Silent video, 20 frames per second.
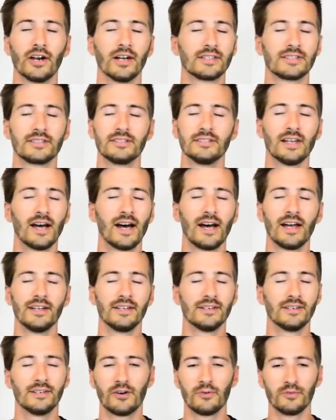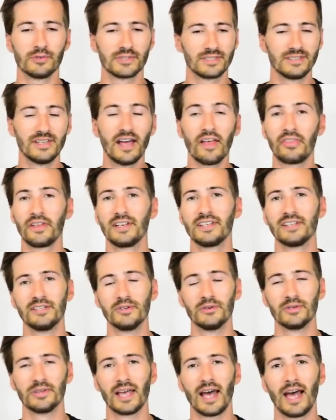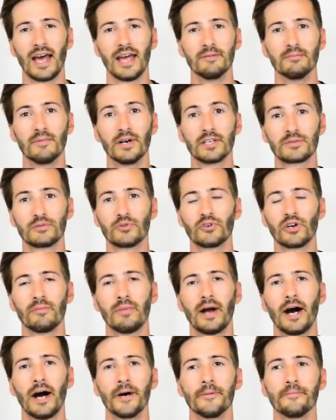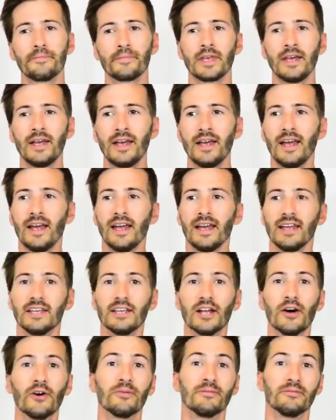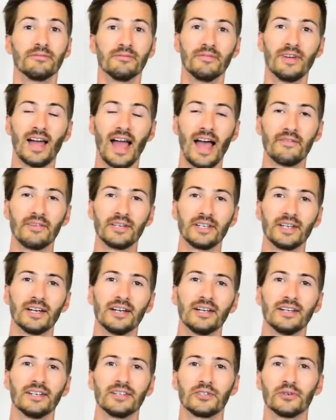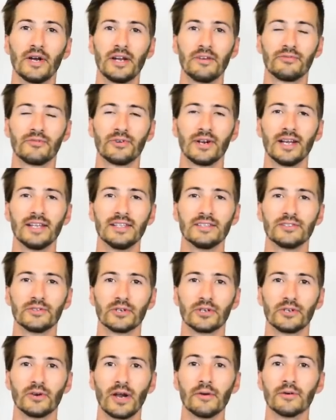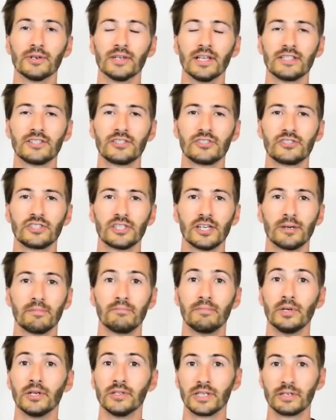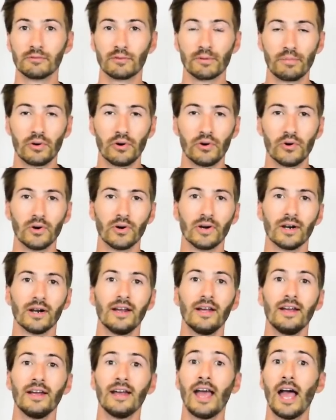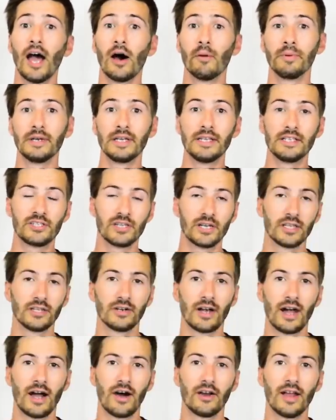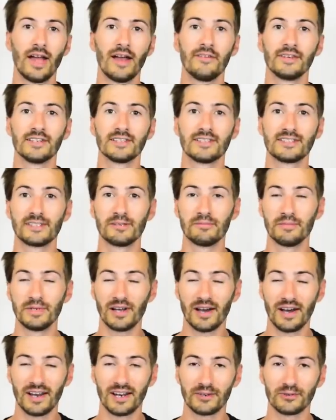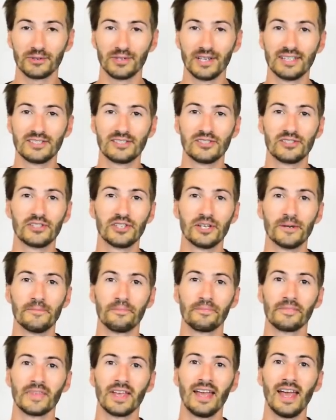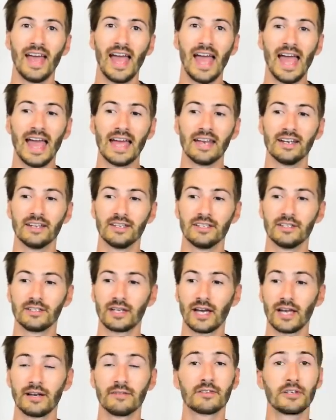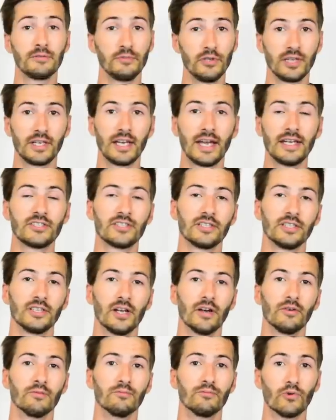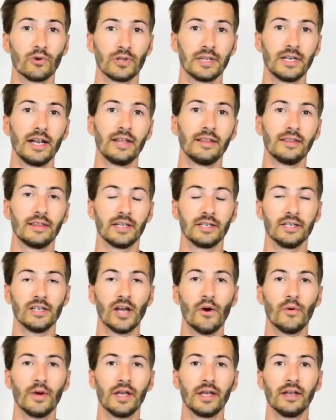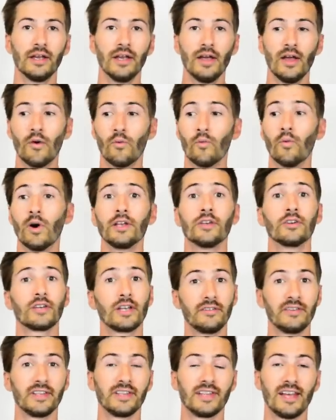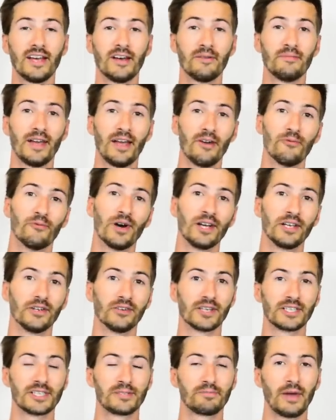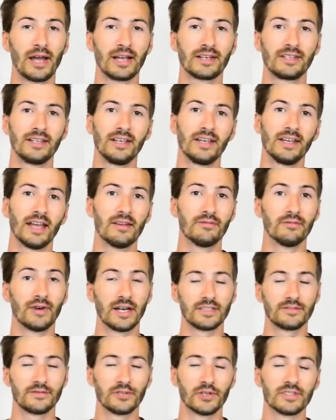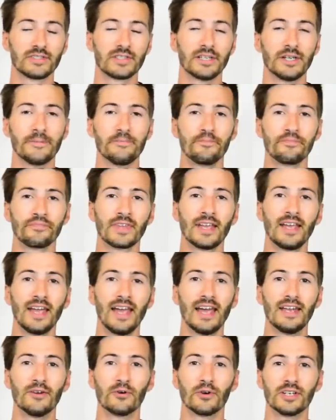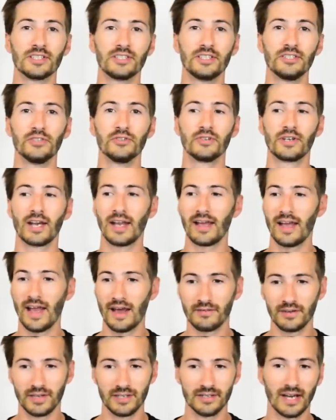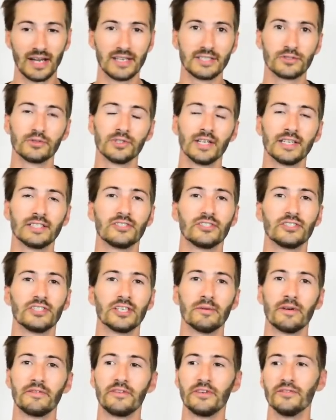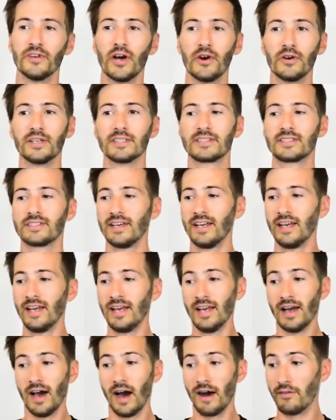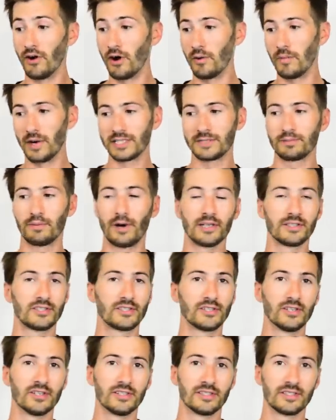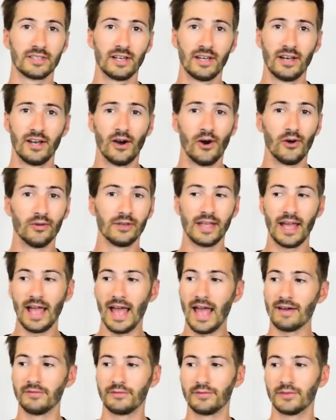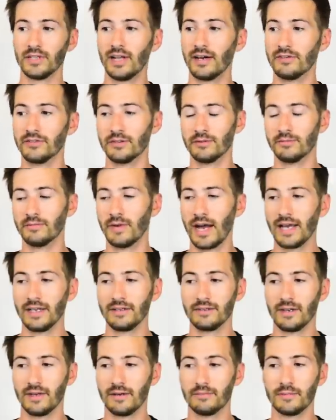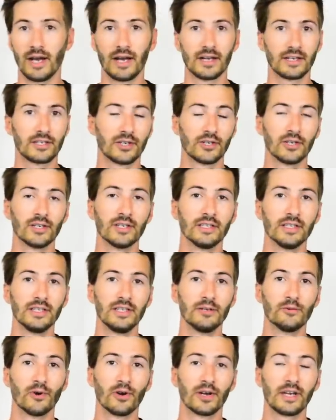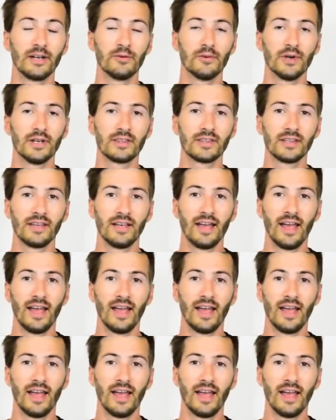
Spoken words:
It's not almost nothing to do with that, and much more about, you know, having great friends or a great relationship, building rapport, helping each other out, having a symbiotic relationship, and kind of communication, you know, more than anything, knowing what you're giving them and what you're expecting and vice versa in order to kind of have a nice relationship. If you noticed, of all my sponsors, only a handful of them I am not currently working with.